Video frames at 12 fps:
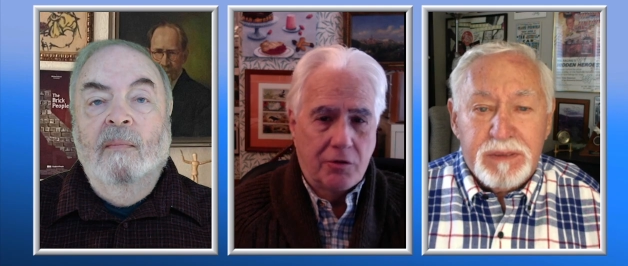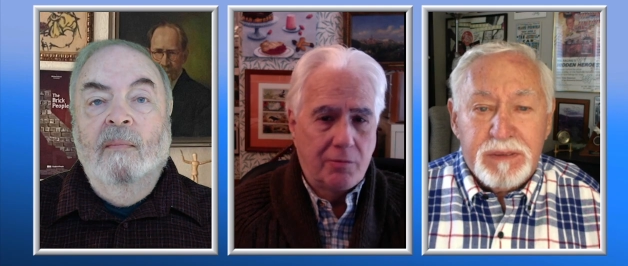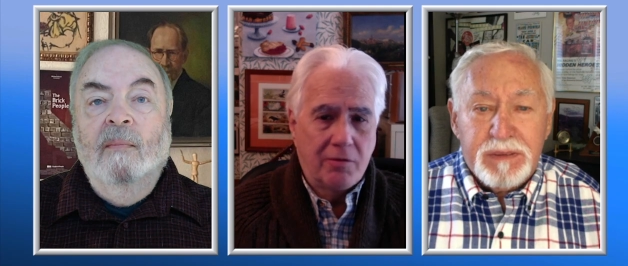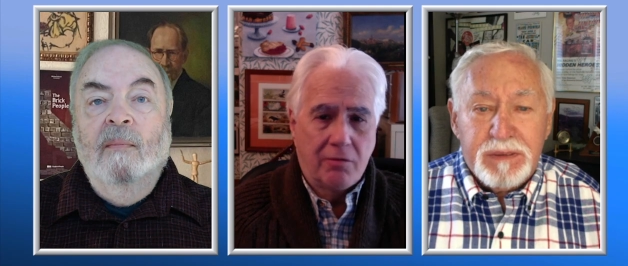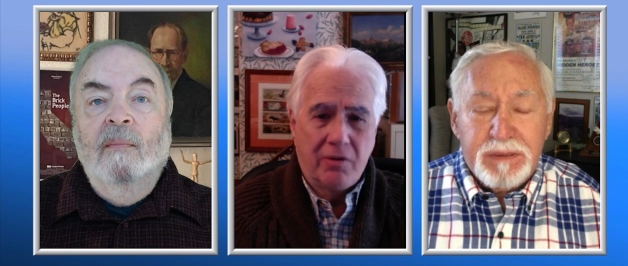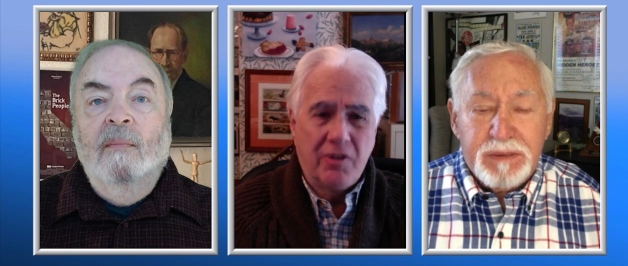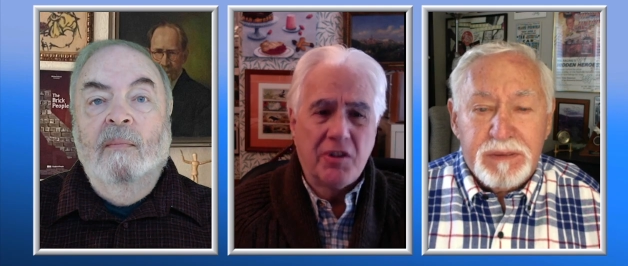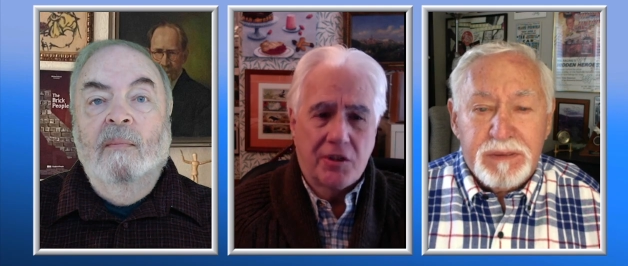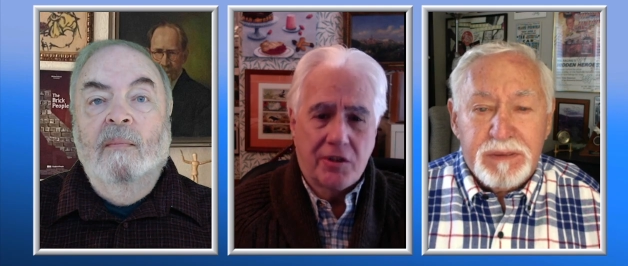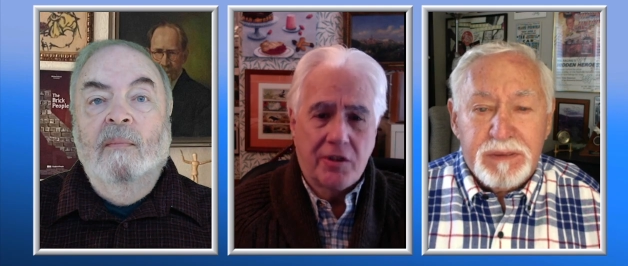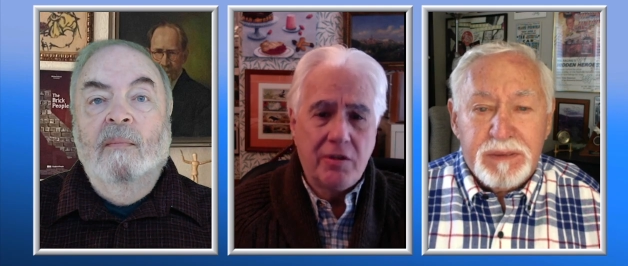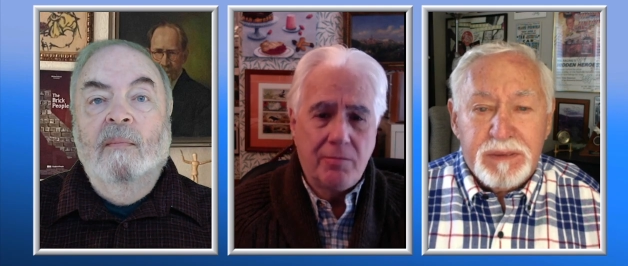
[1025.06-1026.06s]
Speaker 1: It used to be a
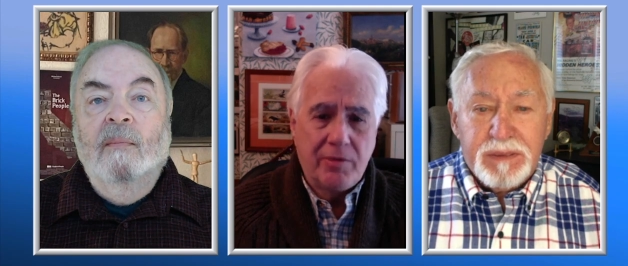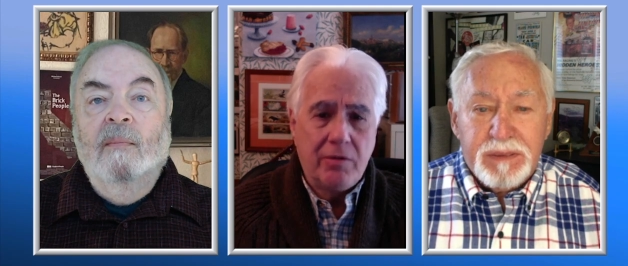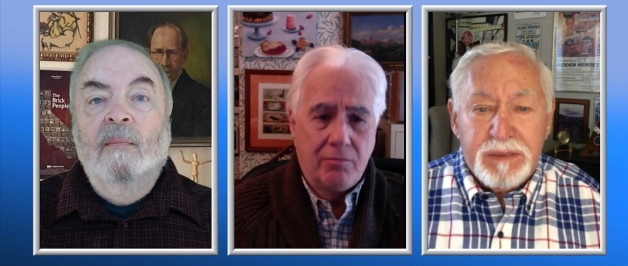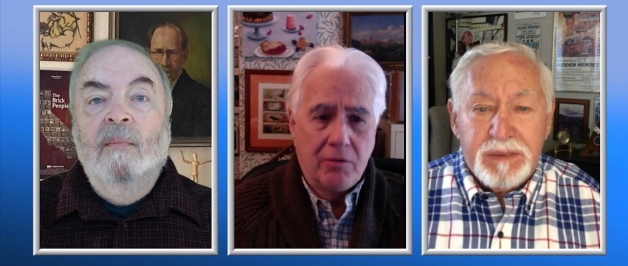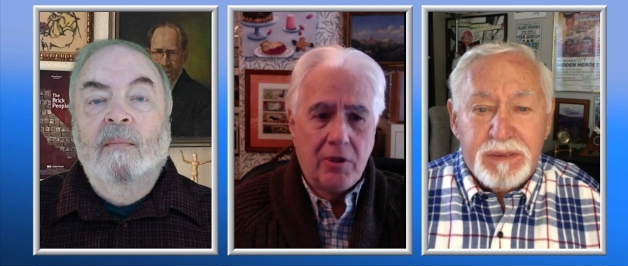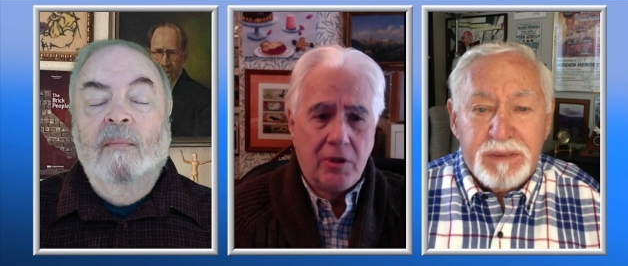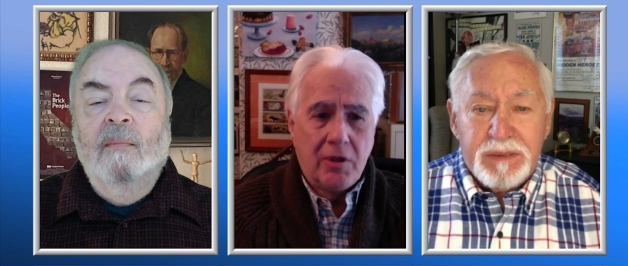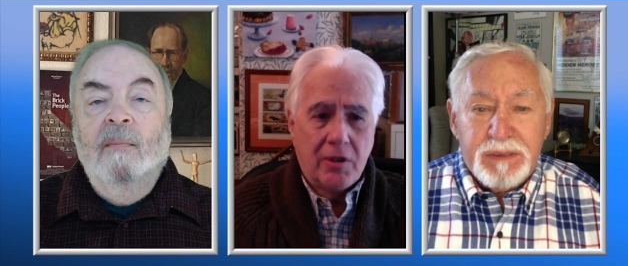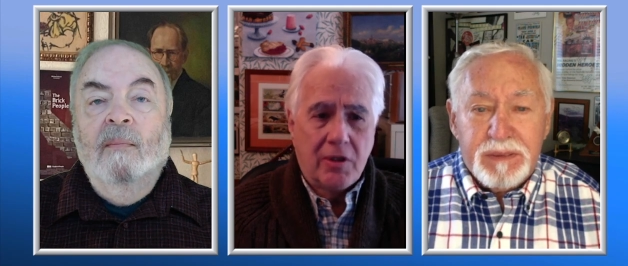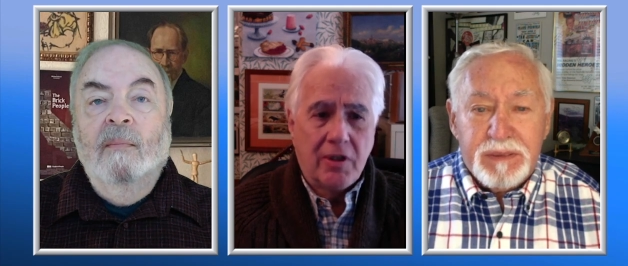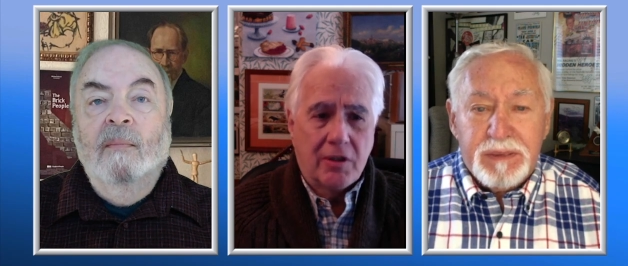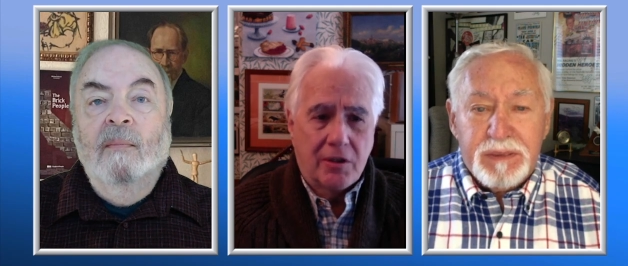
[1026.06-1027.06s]
really sleepy
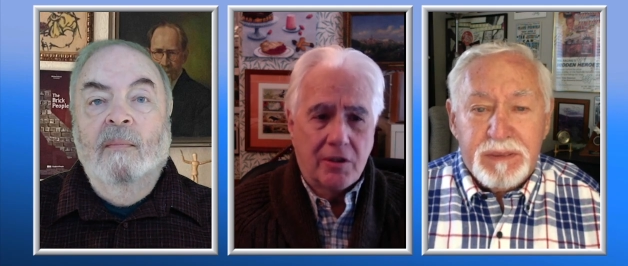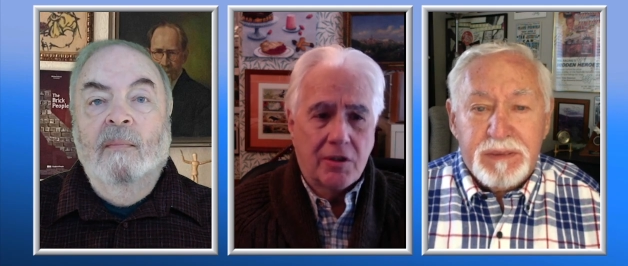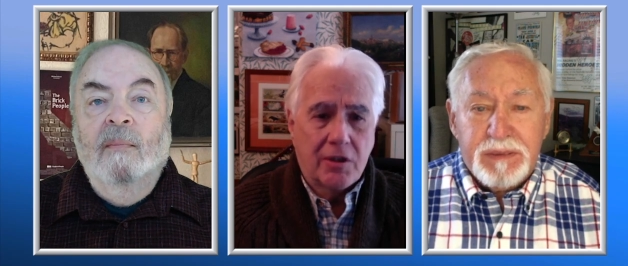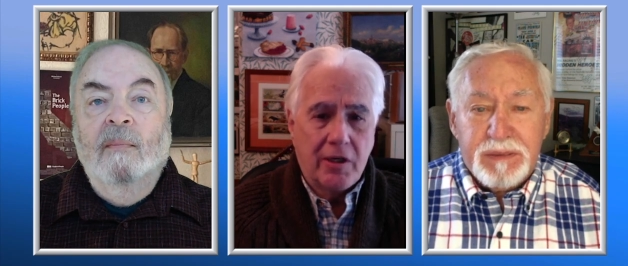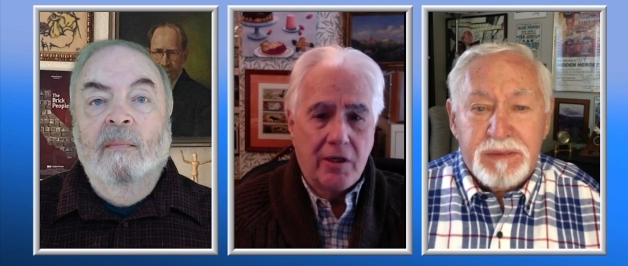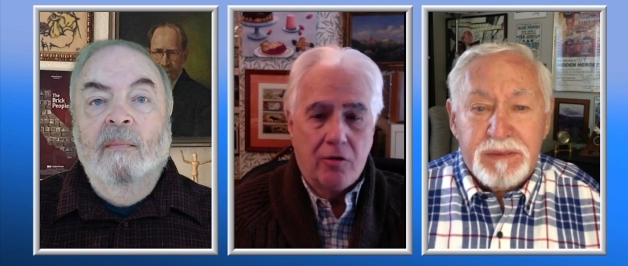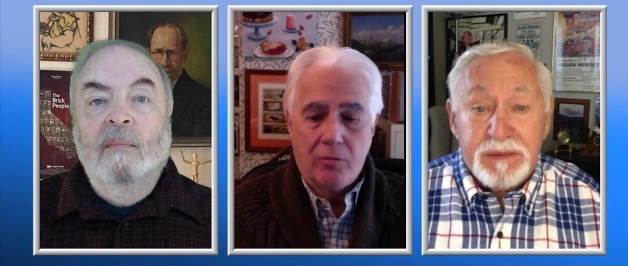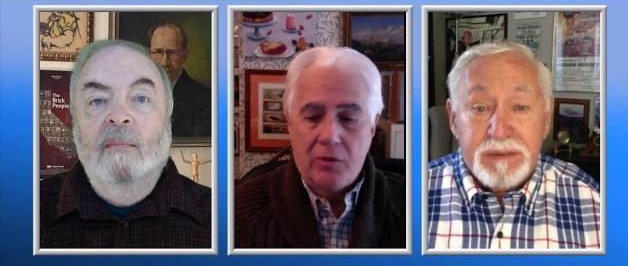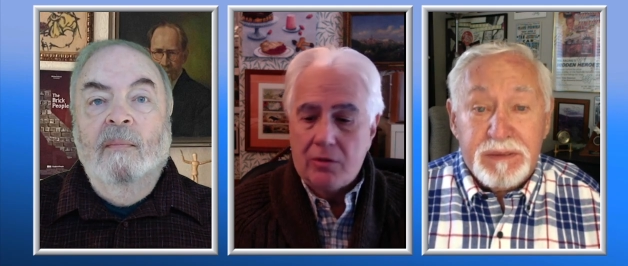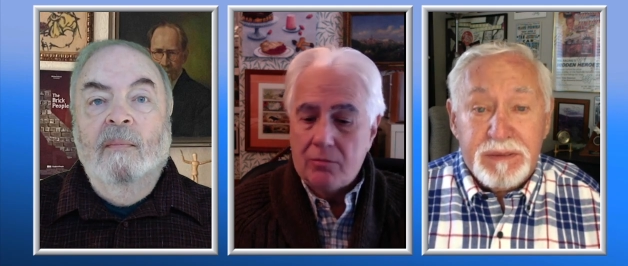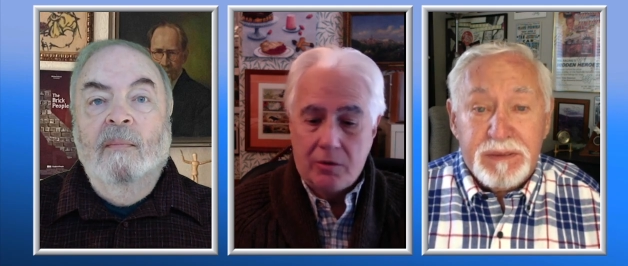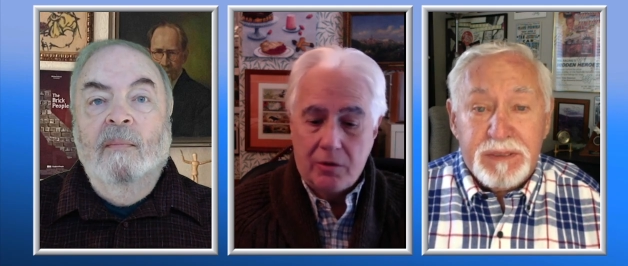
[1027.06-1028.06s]
Texas
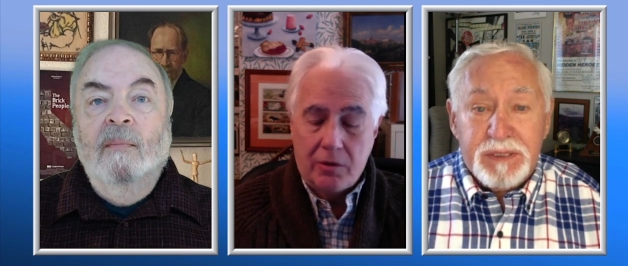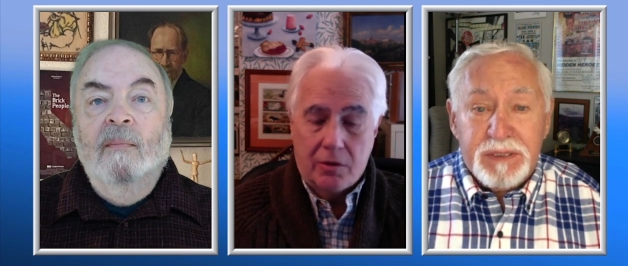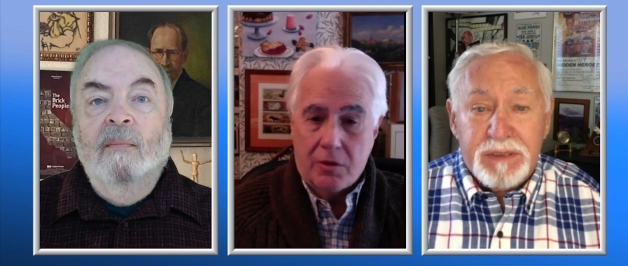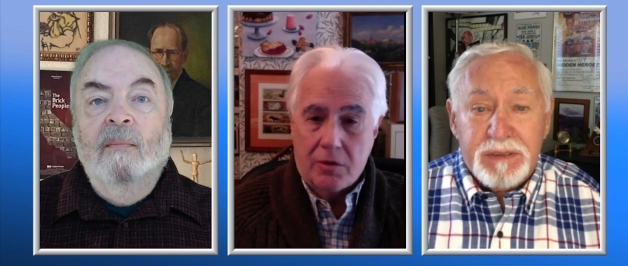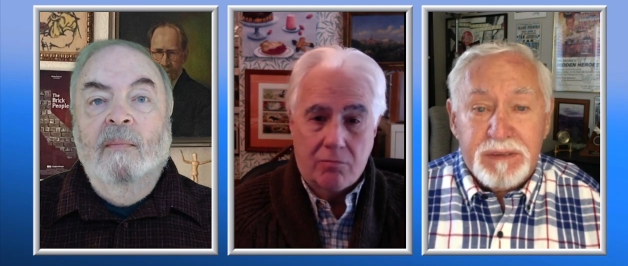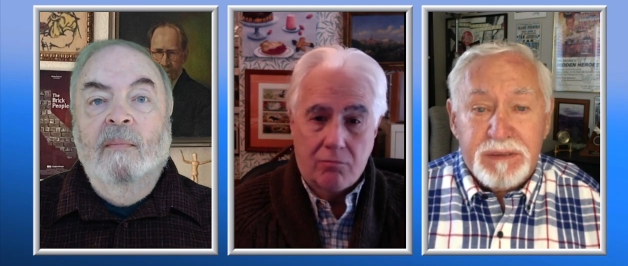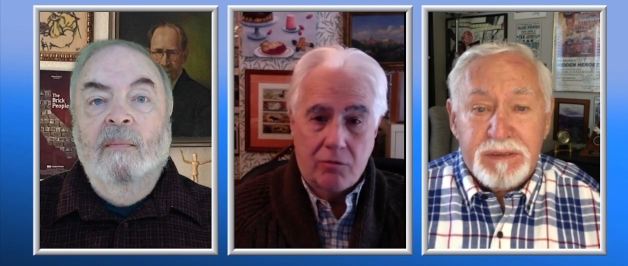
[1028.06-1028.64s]
town, but it's